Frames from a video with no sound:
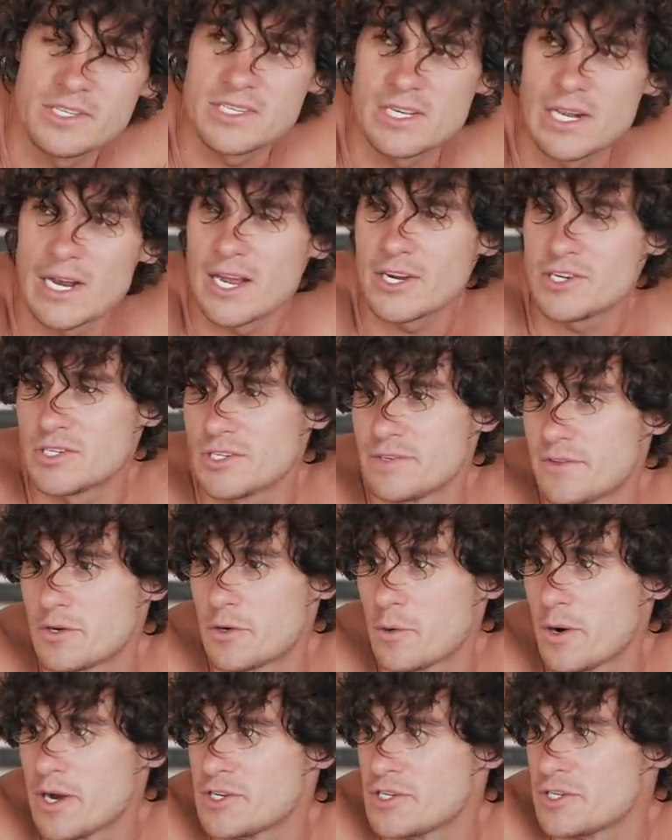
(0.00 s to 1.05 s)
A selection of the
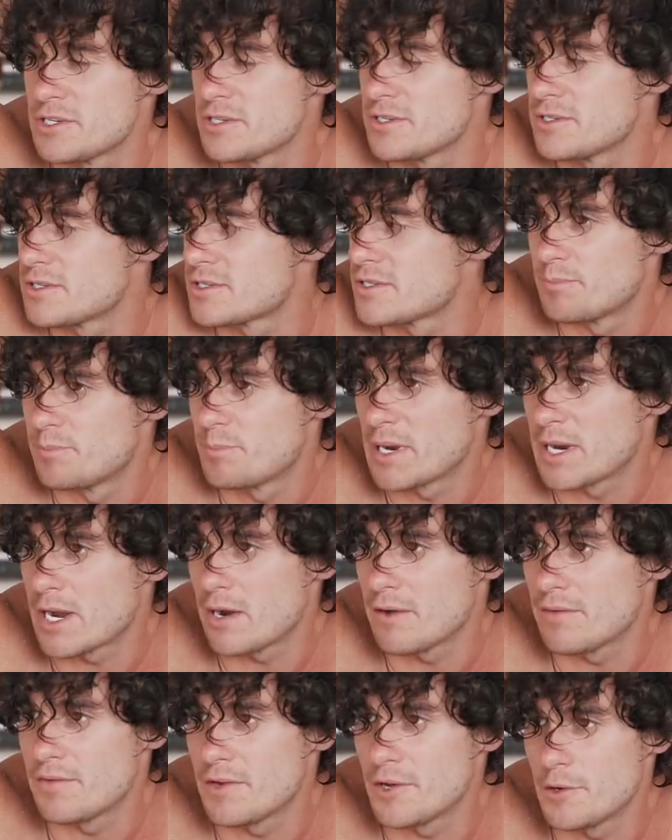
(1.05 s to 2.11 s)
questions, pick
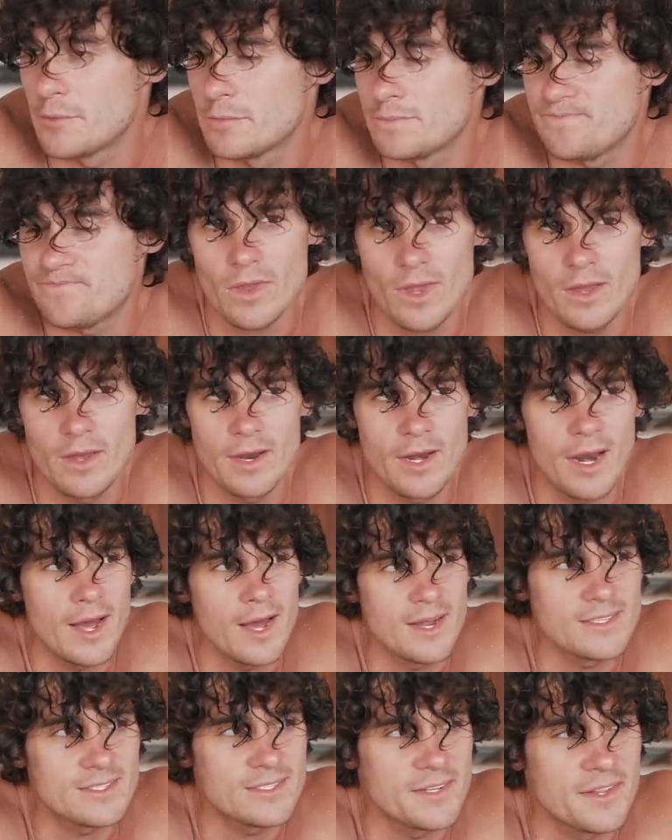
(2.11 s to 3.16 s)
out a few, and
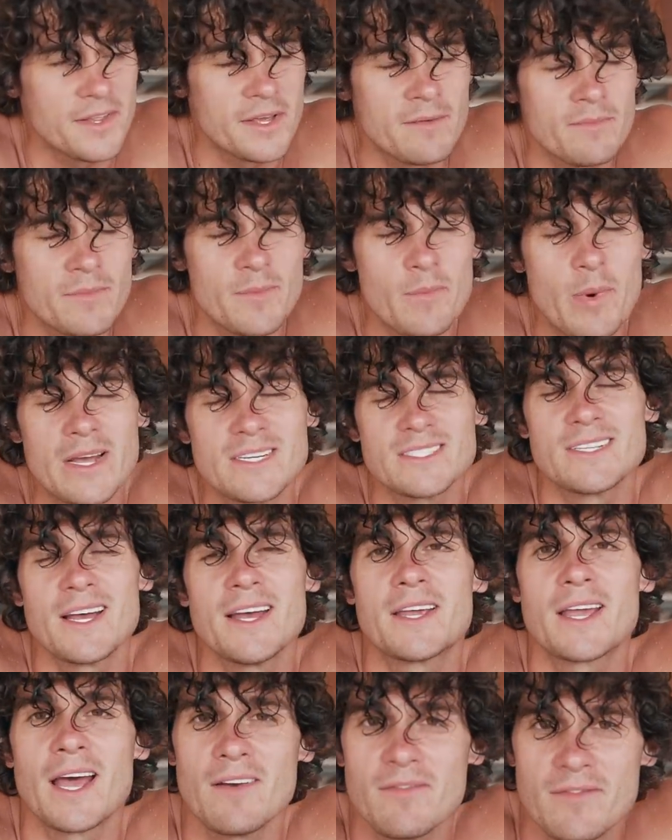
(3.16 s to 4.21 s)
answer them the best
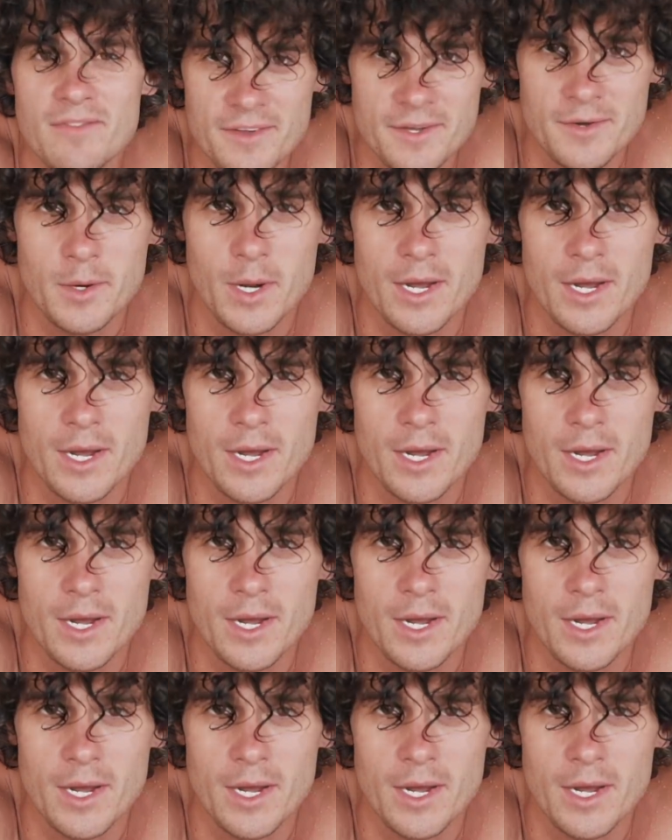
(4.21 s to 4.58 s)
I can for you